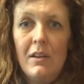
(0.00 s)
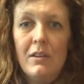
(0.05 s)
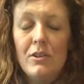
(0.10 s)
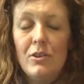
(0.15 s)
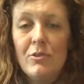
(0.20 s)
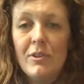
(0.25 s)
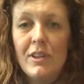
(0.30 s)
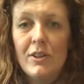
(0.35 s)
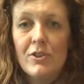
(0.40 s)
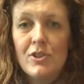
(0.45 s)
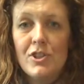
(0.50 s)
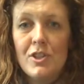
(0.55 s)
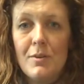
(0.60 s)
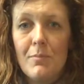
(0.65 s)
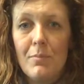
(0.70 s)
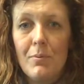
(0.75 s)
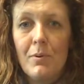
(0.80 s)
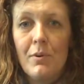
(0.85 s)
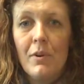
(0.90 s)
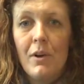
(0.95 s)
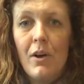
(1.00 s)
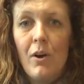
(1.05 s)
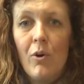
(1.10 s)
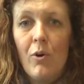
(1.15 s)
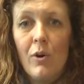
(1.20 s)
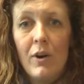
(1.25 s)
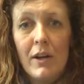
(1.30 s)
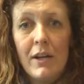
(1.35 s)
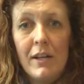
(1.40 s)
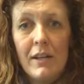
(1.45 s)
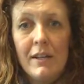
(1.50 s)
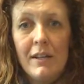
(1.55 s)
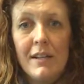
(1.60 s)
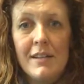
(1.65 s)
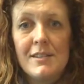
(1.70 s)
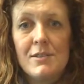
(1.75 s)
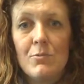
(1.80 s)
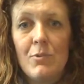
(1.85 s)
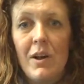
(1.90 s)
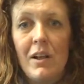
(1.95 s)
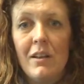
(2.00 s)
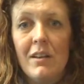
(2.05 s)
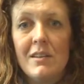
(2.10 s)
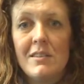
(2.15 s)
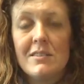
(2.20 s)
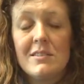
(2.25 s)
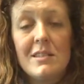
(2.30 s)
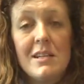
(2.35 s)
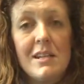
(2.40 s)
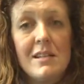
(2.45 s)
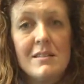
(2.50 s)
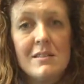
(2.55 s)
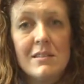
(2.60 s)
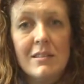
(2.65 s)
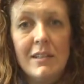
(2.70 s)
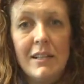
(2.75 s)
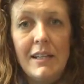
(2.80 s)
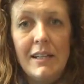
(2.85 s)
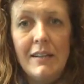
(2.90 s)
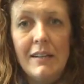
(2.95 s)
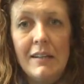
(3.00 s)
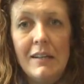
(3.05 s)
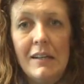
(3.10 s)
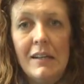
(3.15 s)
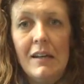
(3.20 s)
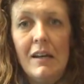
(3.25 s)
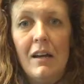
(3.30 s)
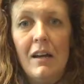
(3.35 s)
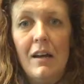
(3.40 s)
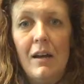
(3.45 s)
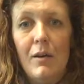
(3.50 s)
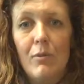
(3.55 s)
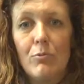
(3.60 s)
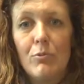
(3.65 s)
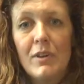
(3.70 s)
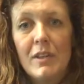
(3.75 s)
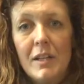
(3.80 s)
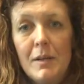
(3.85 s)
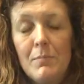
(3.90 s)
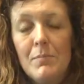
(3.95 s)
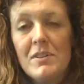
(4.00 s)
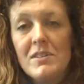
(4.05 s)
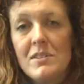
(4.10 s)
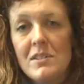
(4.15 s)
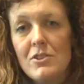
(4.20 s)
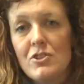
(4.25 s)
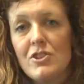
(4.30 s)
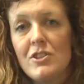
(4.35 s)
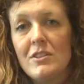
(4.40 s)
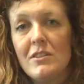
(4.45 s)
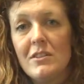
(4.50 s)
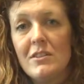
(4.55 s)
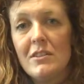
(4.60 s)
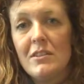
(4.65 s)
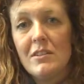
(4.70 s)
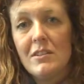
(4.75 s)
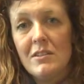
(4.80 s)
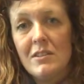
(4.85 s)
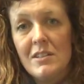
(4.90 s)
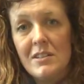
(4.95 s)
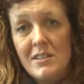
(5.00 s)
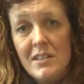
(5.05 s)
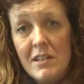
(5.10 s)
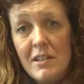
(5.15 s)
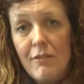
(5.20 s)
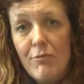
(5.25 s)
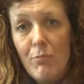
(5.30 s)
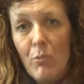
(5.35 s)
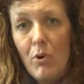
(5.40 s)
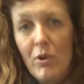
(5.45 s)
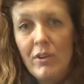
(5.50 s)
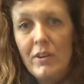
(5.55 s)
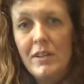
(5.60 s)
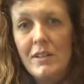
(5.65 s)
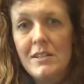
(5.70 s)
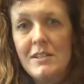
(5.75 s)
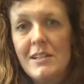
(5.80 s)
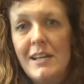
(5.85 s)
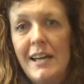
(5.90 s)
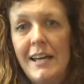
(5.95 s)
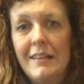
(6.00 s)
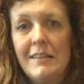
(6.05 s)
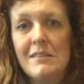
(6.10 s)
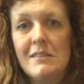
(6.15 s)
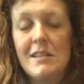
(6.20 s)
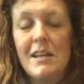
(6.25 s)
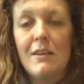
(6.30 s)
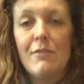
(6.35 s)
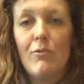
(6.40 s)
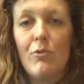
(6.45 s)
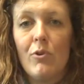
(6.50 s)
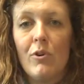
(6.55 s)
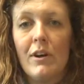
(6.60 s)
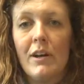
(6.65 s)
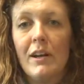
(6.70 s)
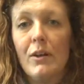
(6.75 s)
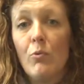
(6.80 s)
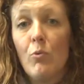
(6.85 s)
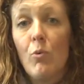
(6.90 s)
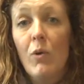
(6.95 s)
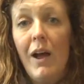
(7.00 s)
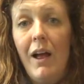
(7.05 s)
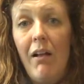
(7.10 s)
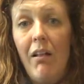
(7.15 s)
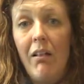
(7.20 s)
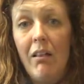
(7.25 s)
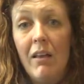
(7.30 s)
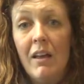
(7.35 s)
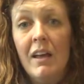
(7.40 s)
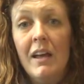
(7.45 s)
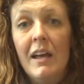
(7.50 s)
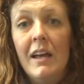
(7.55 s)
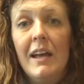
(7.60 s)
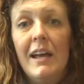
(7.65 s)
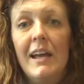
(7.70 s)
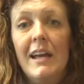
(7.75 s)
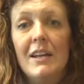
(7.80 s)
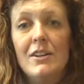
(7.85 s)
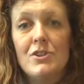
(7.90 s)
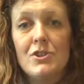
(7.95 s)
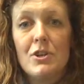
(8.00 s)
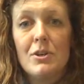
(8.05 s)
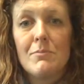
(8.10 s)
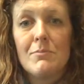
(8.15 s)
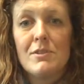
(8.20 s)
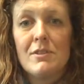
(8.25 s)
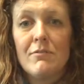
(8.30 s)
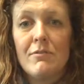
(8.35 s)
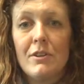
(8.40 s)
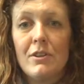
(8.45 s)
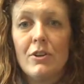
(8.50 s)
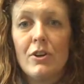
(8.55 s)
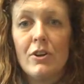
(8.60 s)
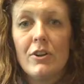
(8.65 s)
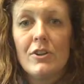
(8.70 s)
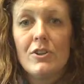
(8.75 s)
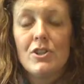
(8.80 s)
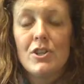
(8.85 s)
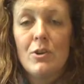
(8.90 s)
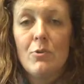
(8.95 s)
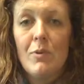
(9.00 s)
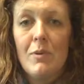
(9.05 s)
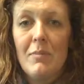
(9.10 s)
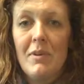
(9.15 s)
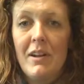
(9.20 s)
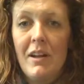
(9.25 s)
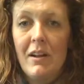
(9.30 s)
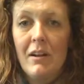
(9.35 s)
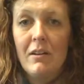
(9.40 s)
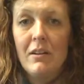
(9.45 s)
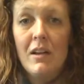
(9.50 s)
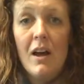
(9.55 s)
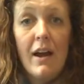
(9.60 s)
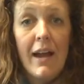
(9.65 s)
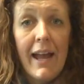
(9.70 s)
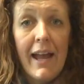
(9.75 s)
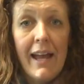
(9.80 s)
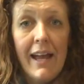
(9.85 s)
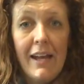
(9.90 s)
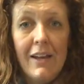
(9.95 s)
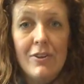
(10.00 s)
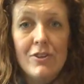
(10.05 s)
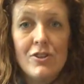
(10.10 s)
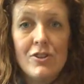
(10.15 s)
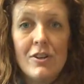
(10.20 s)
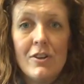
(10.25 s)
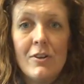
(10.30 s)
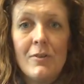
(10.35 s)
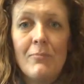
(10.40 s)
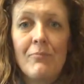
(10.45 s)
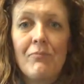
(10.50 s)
New Leadership Oregon, as well as Teens Lead, really position the City of Portland and the State of Oregon well in terms of encouraging women at a young age